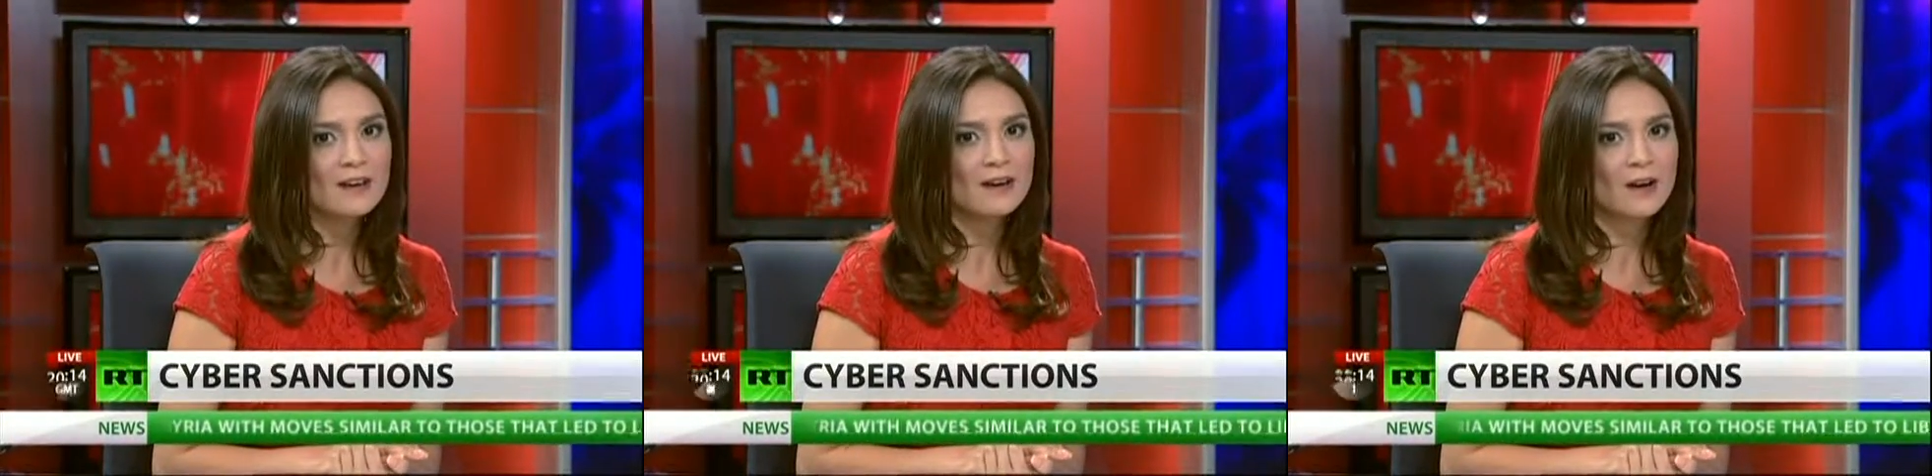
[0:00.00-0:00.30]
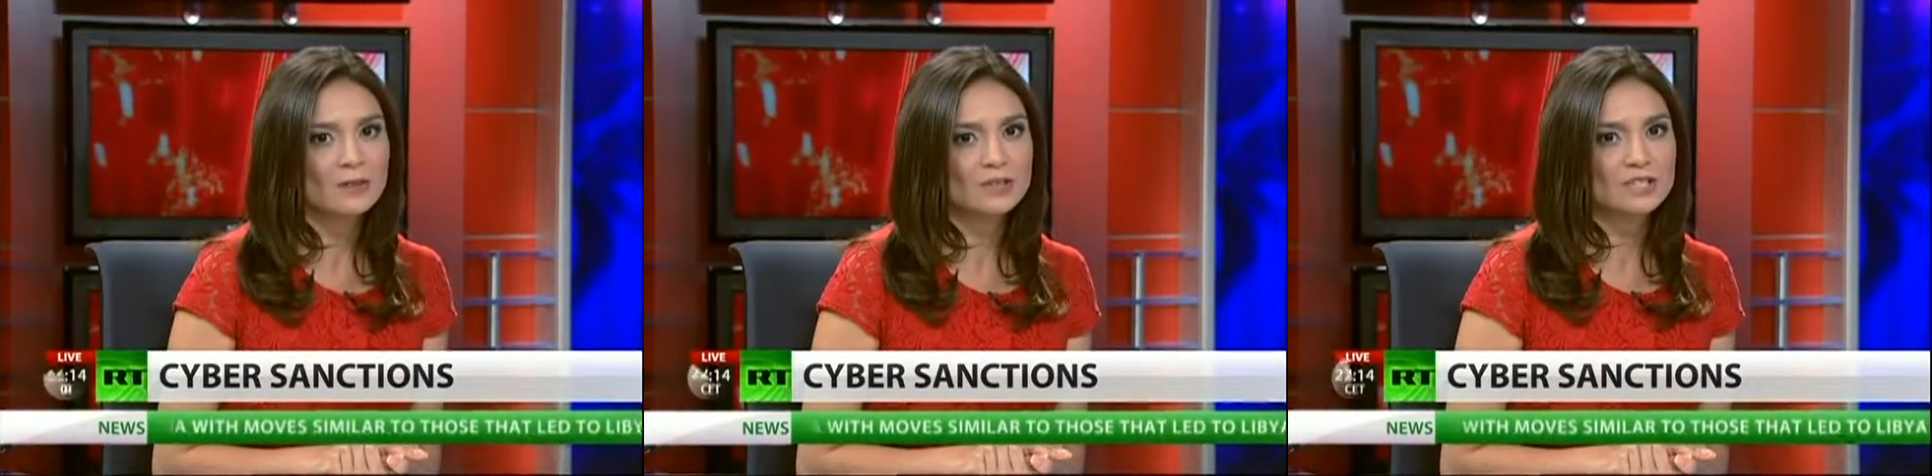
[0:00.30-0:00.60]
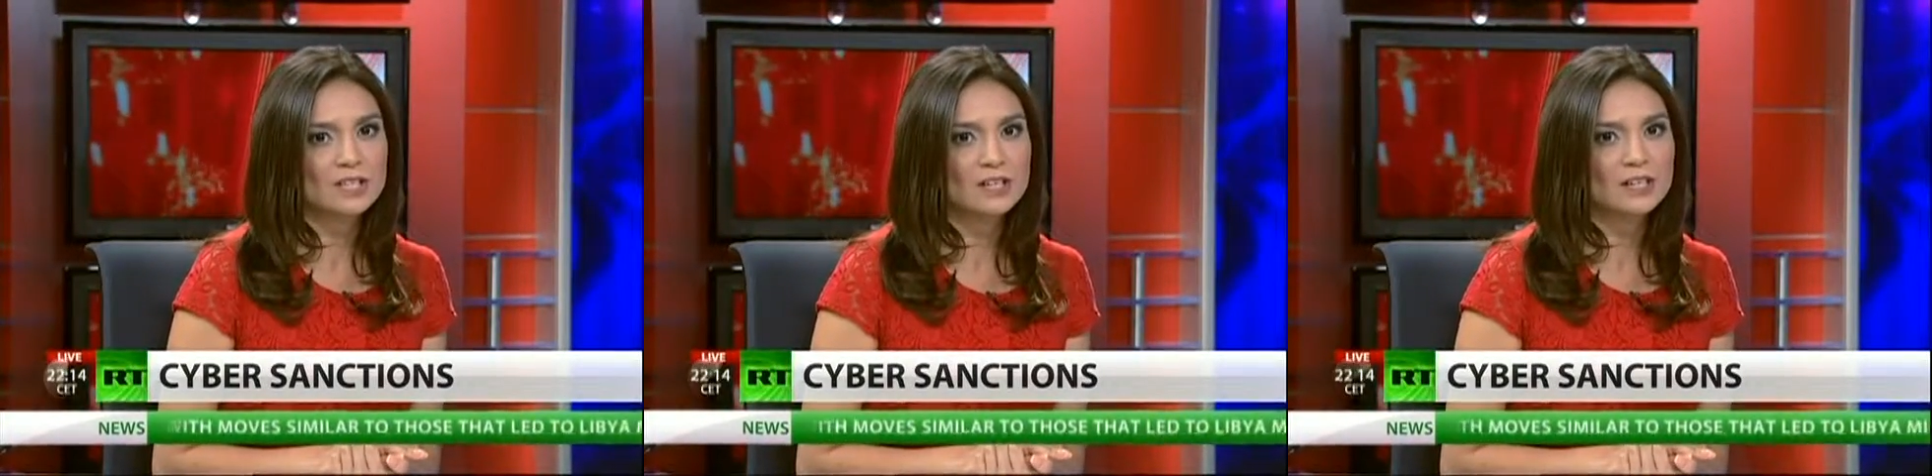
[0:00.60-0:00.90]

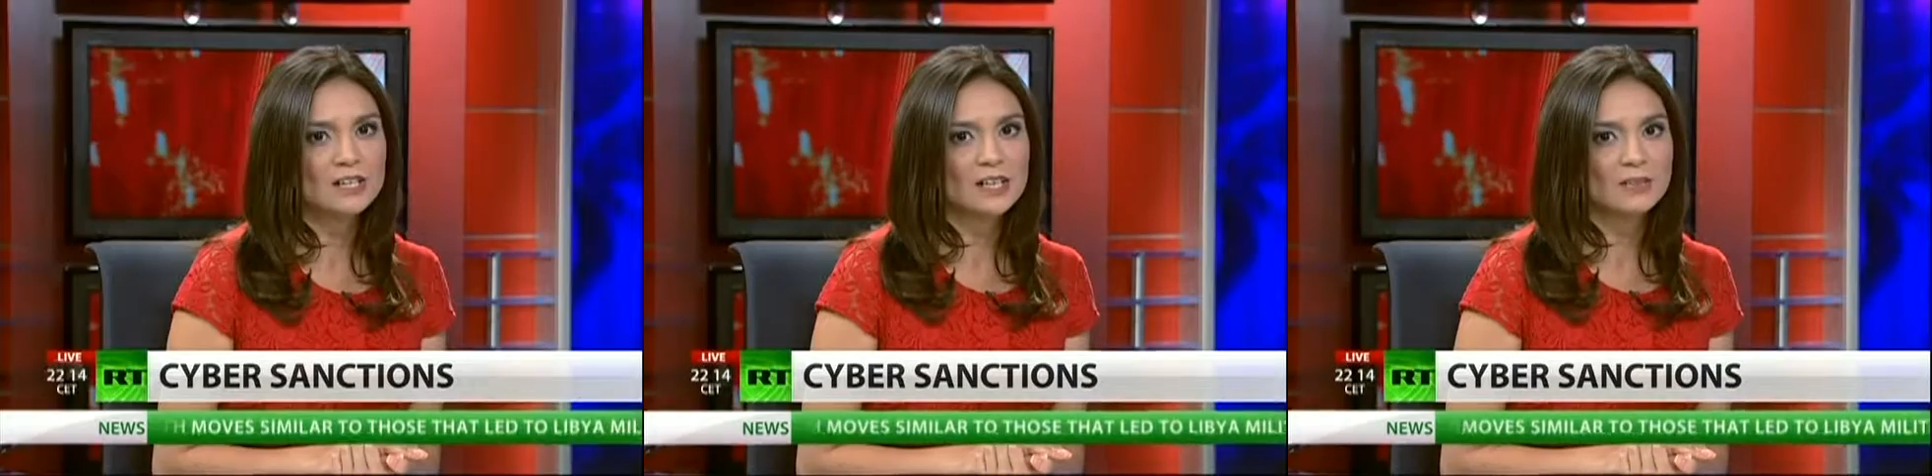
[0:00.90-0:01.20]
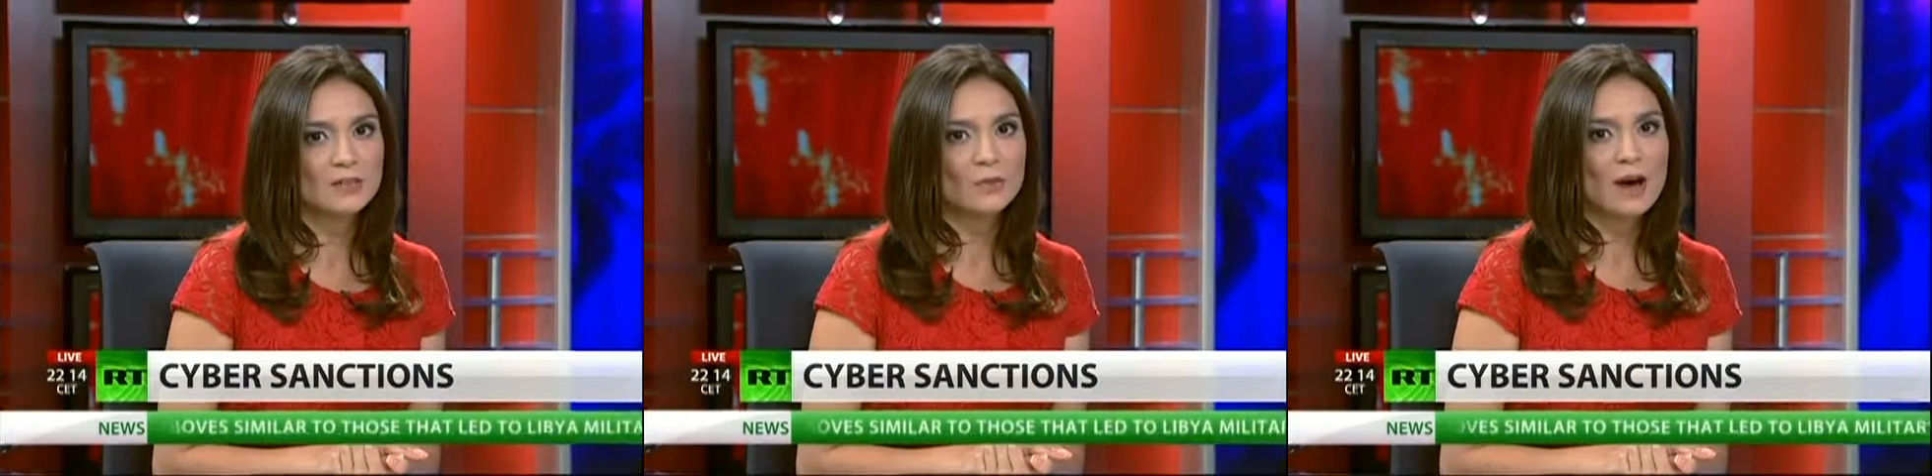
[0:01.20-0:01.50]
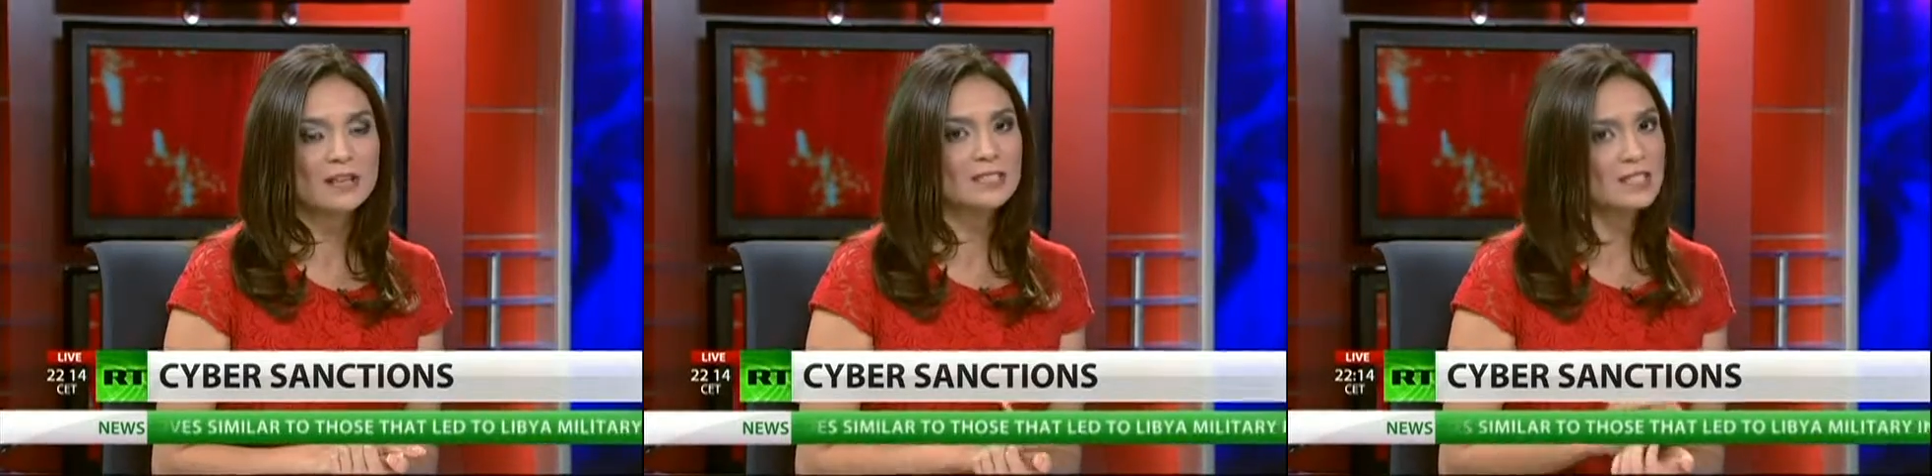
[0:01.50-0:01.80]
Congress here in the U.S.